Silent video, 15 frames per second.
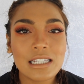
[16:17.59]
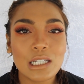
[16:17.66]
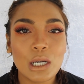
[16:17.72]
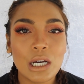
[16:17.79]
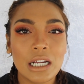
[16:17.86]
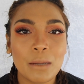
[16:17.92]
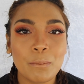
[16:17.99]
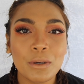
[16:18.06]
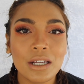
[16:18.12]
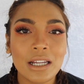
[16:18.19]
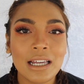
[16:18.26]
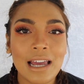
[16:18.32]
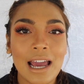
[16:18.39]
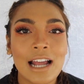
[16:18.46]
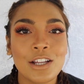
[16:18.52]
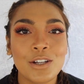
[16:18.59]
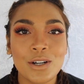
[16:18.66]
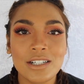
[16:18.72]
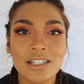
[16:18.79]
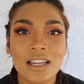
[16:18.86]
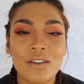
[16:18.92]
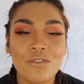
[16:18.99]
to Huda Beauty and
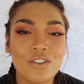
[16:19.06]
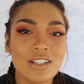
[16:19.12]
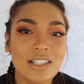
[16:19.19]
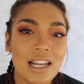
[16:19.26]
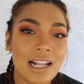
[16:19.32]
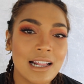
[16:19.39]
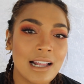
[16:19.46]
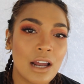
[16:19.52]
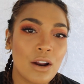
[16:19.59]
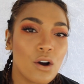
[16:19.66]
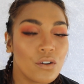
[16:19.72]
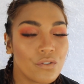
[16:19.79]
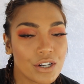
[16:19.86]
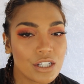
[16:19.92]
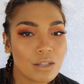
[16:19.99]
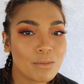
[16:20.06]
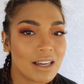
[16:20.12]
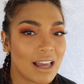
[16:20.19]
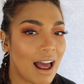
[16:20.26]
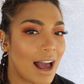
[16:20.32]
your team for sending that over to me.